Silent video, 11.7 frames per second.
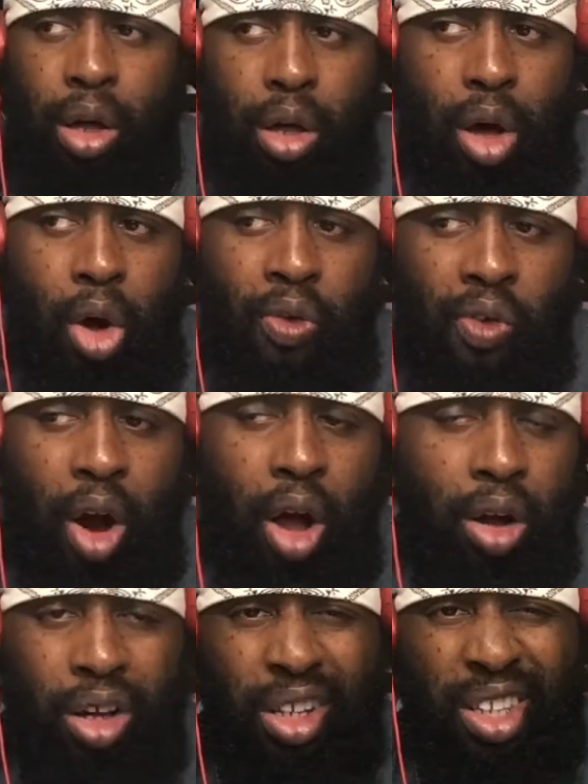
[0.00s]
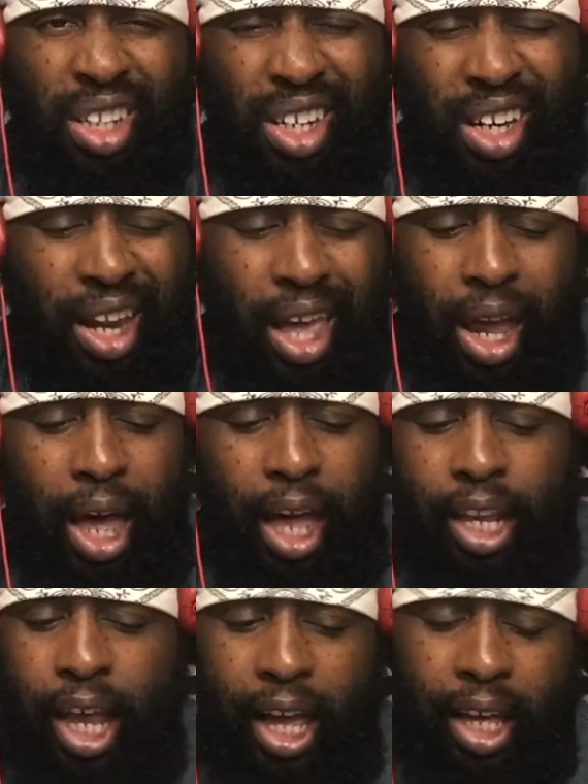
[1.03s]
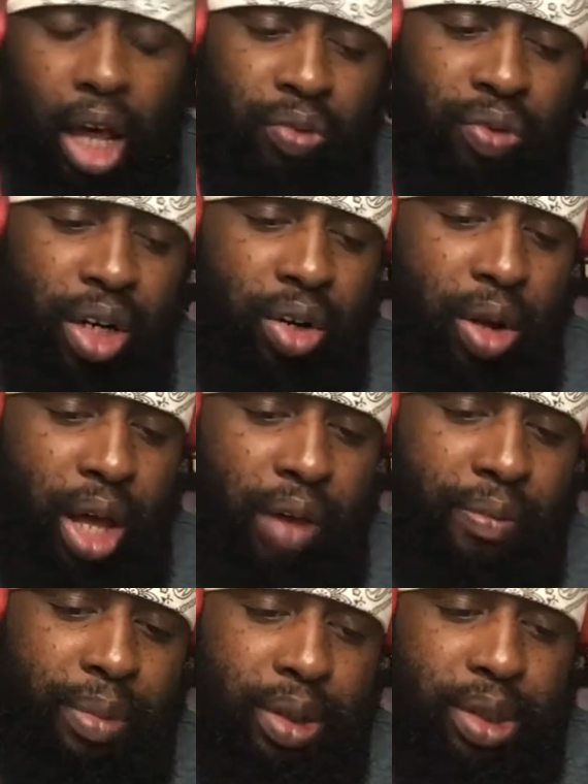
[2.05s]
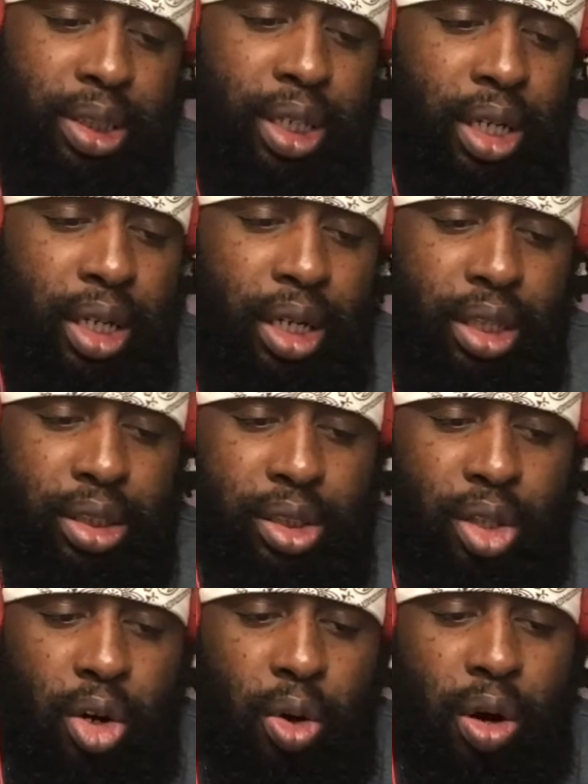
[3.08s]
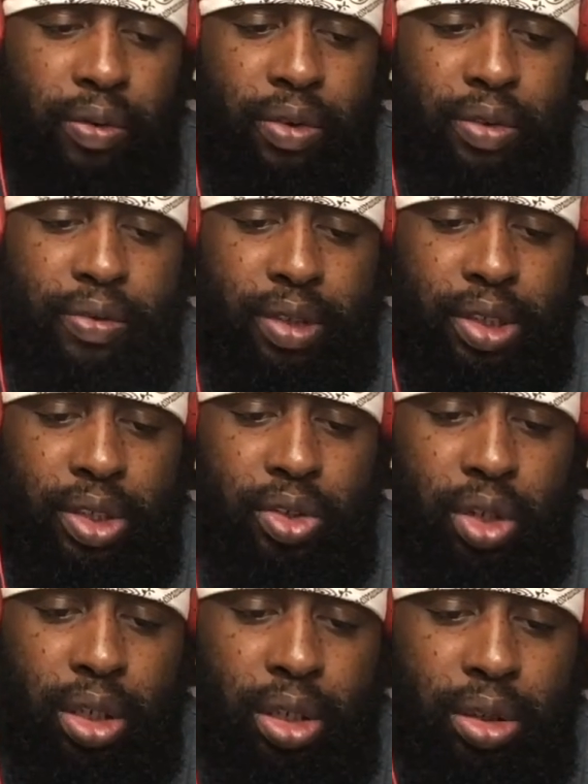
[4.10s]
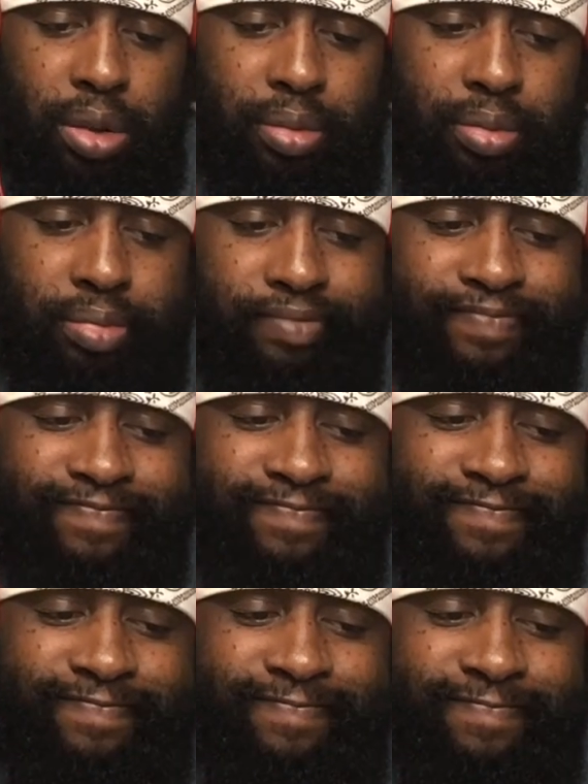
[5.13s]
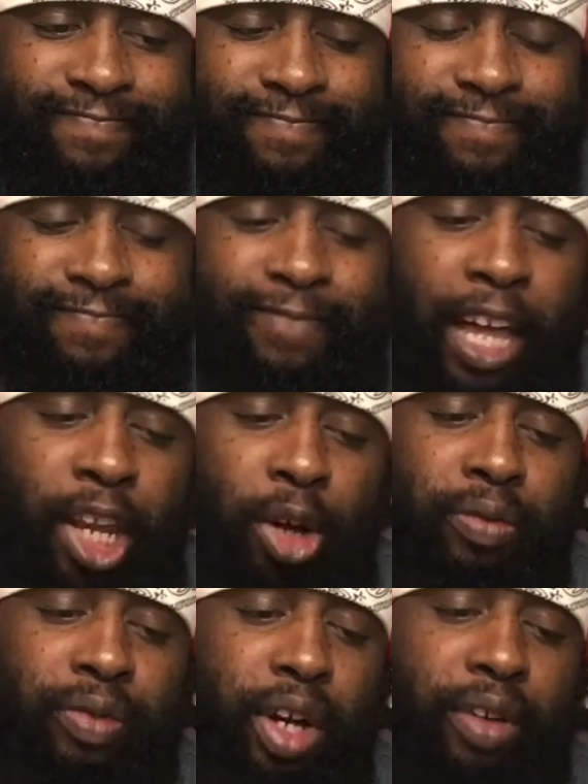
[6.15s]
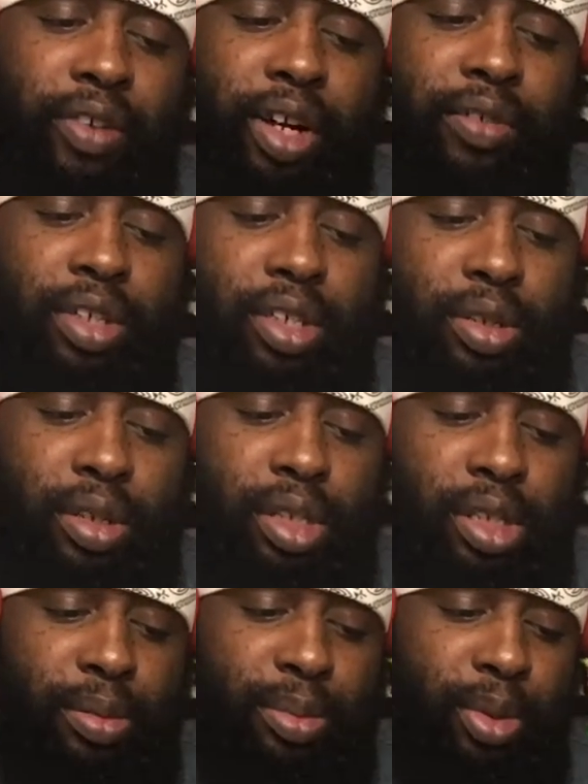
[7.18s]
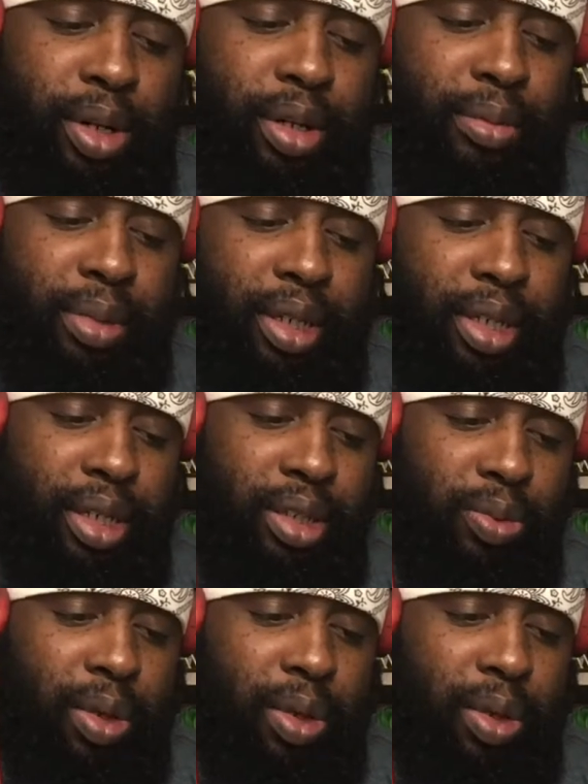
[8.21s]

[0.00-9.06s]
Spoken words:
overall, other than that, I really don't have much to go off of for this trailer. I know, very very disappointing, but it is